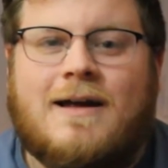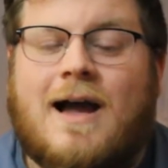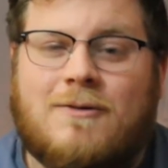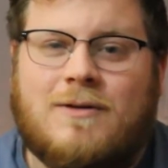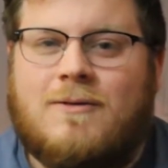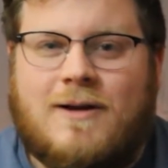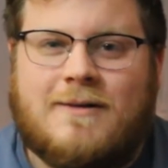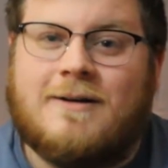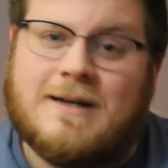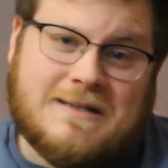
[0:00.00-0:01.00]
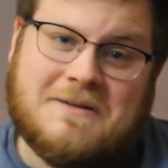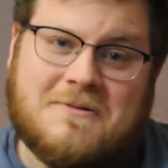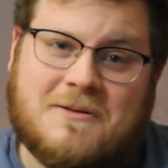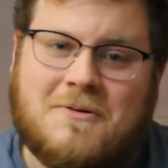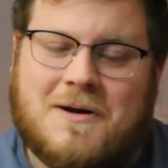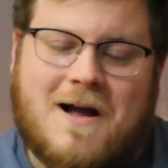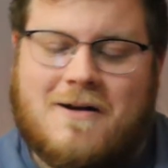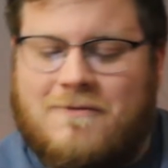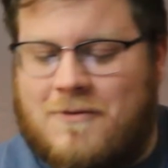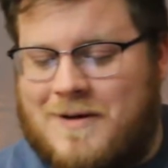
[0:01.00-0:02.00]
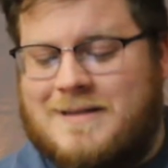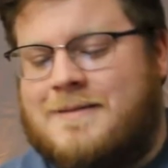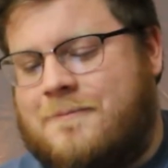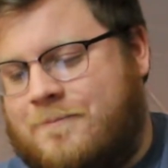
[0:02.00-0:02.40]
I really want to look into who the choreographer was.